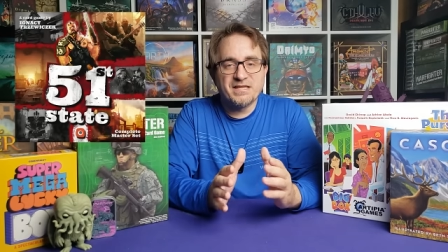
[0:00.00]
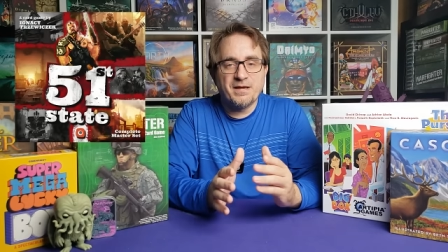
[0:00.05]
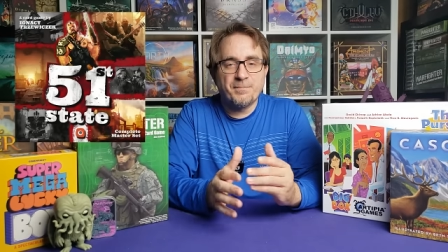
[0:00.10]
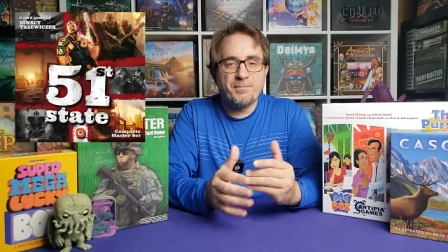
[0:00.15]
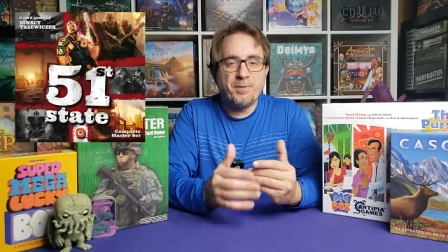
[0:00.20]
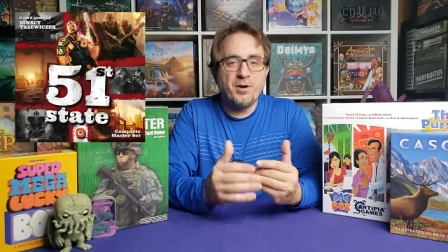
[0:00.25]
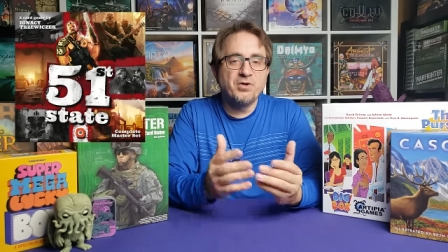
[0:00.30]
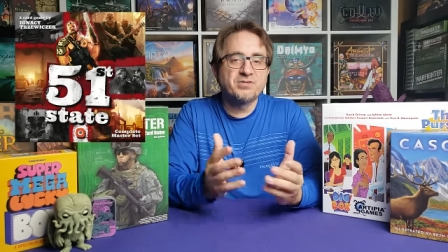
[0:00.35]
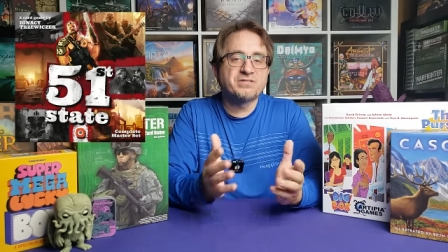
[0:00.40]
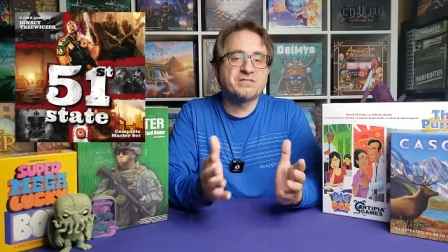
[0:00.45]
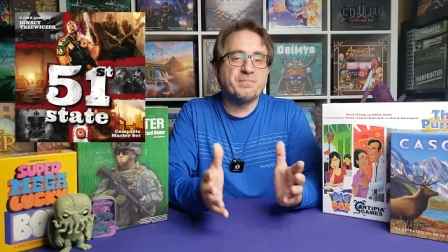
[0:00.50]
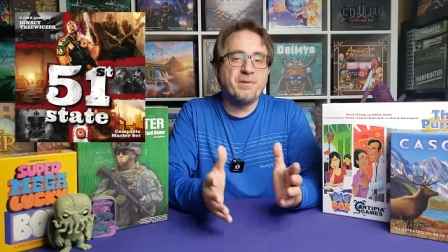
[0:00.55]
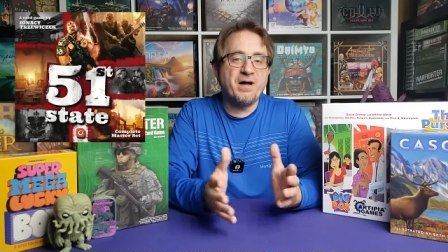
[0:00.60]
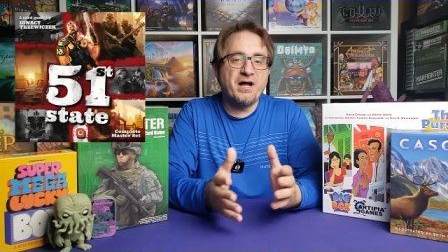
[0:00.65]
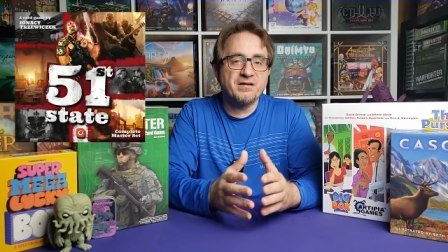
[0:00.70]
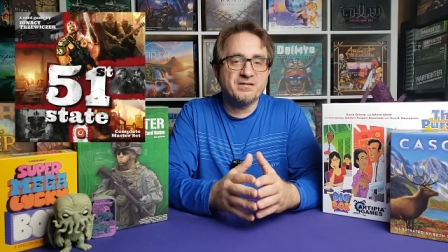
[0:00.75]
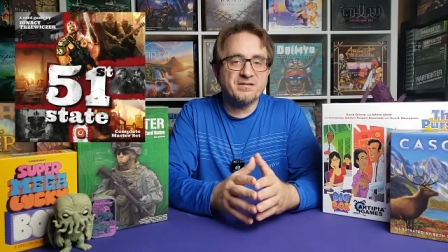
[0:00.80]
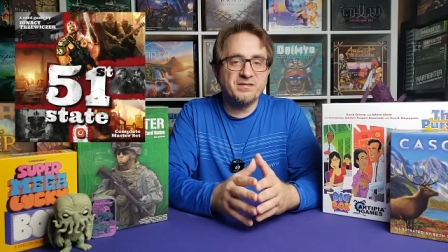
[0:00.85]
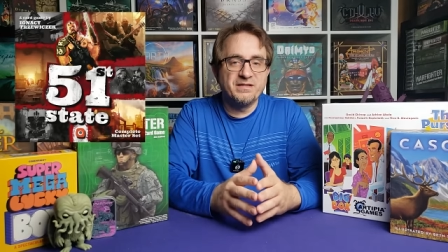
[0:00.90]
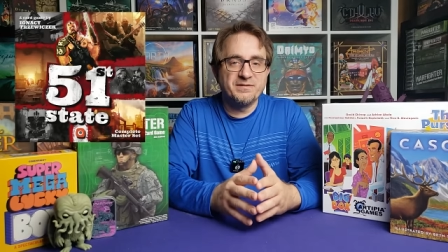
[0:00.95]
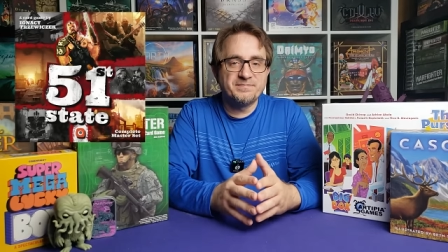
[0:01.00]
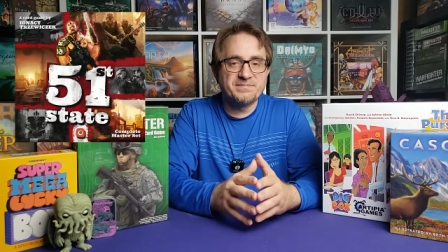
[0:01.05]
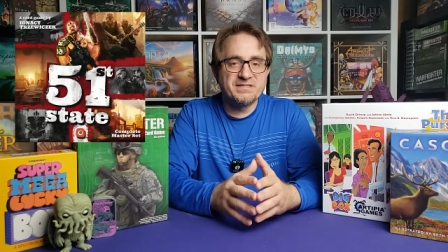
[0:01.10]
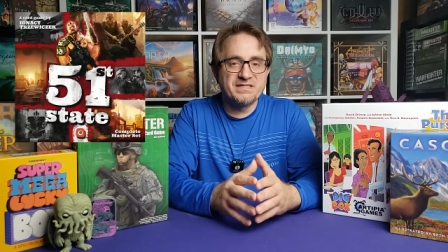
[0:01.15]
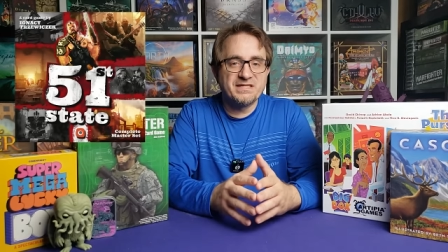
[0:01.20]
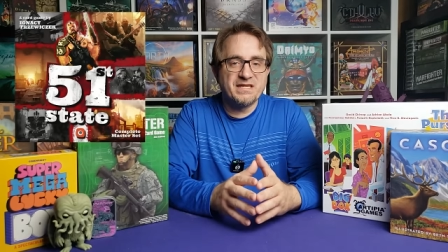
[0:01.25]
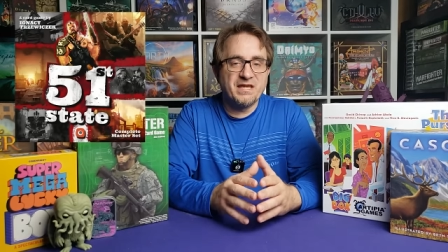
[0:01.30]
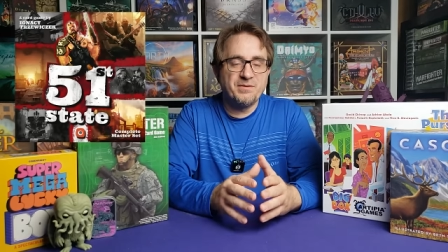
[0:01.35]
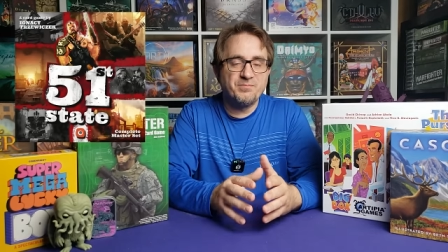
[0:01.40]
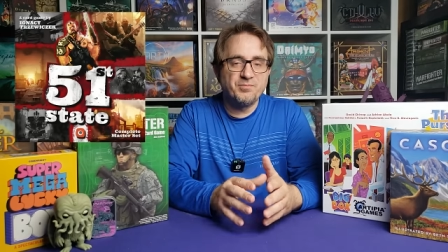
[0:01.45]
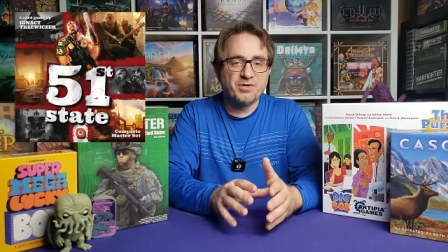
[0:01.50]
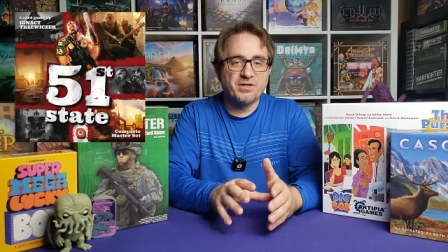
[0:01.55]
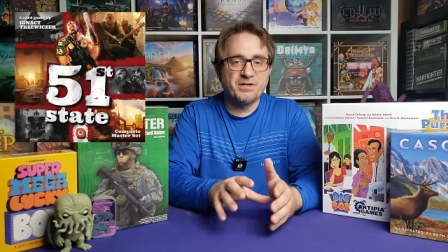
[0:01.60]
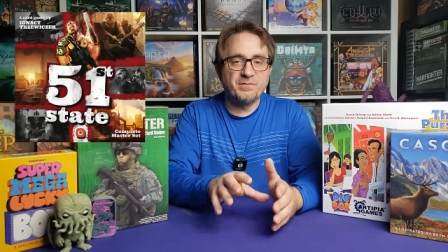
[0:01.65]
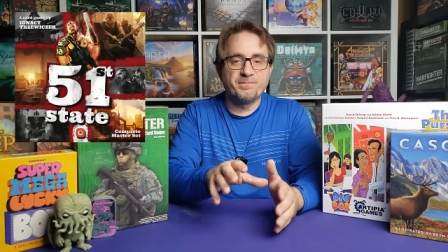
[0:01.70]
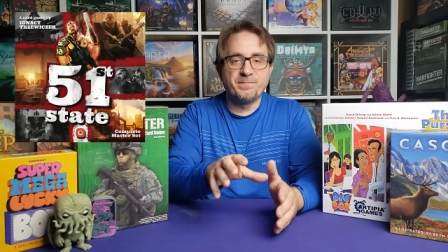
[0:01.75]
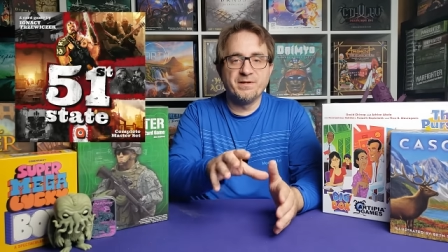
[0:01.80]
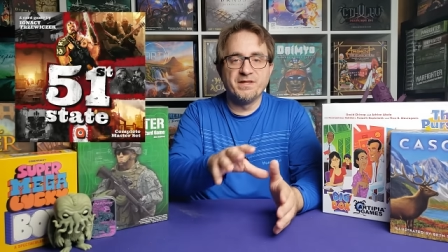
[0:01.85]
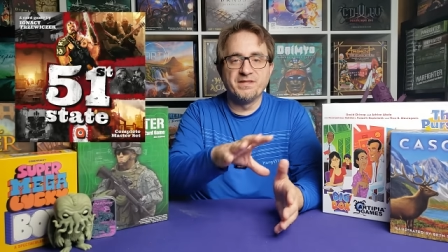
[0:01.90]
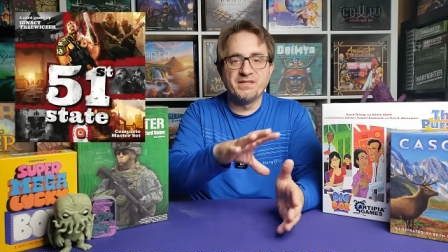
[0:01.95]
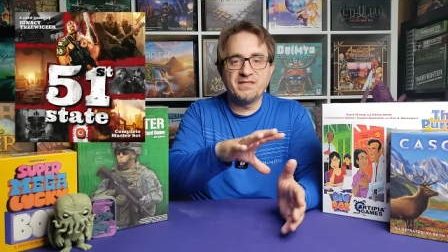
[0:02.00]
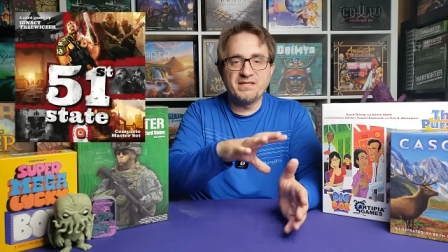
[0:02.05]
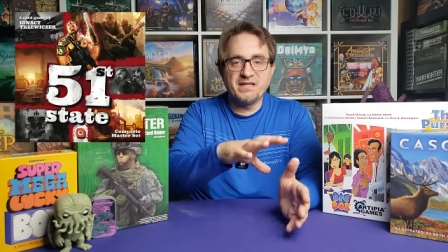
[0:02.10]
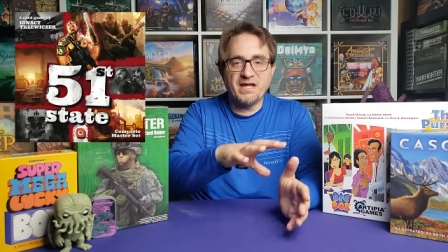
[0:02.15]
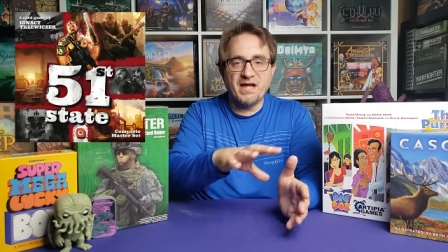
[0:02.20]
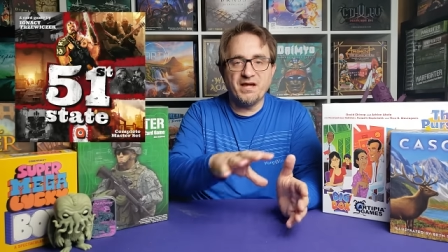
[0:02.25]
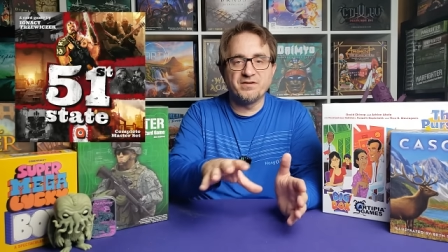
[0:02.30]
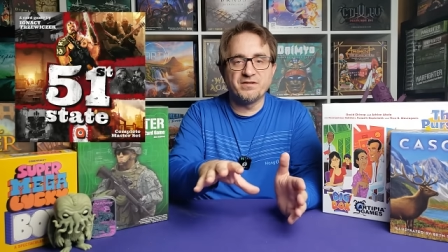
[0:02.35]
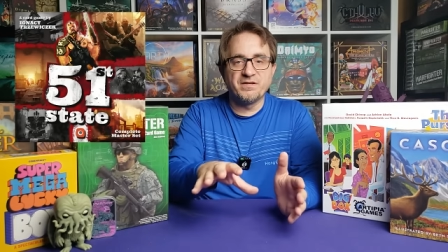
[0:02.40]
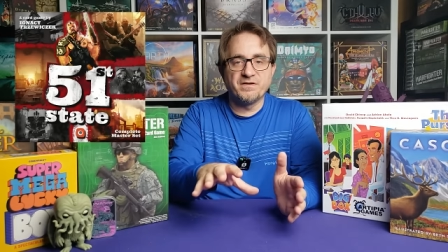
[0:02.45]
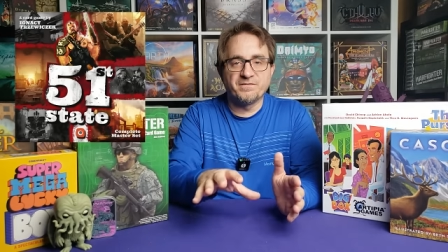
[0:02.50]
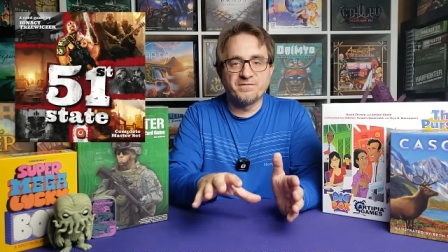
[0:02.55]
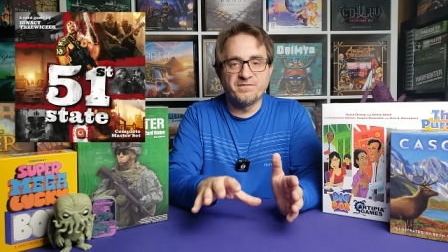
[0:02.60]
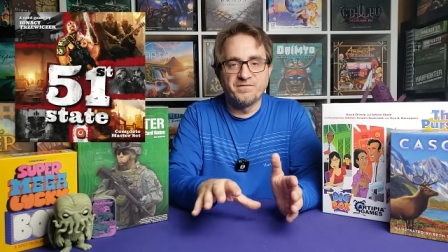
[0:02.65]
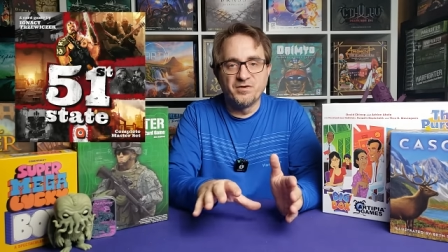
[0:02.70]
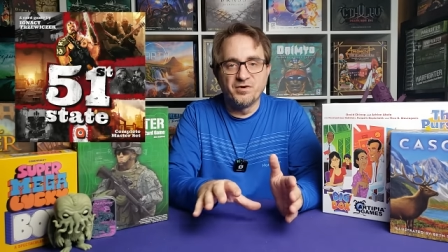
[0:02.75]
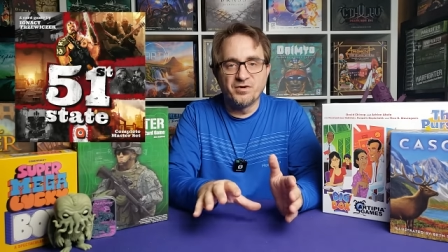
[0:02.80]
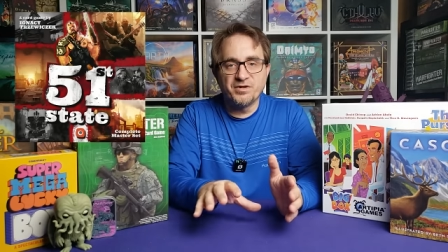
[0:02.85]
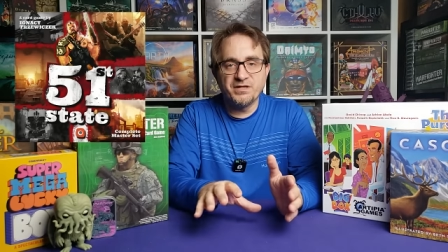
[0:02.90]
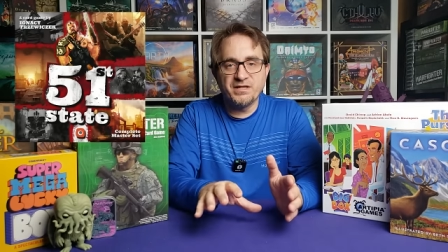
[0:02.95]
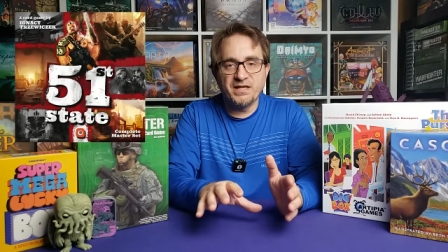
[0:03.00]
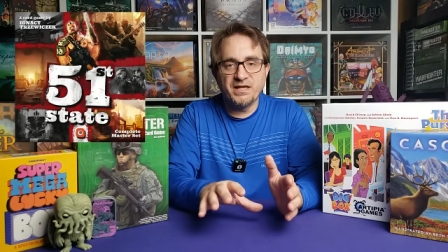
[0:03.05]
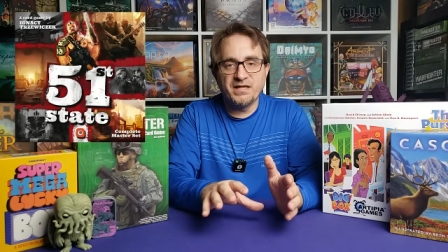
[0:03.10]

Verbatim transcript: a post-apocalyptic game where you're building out your fort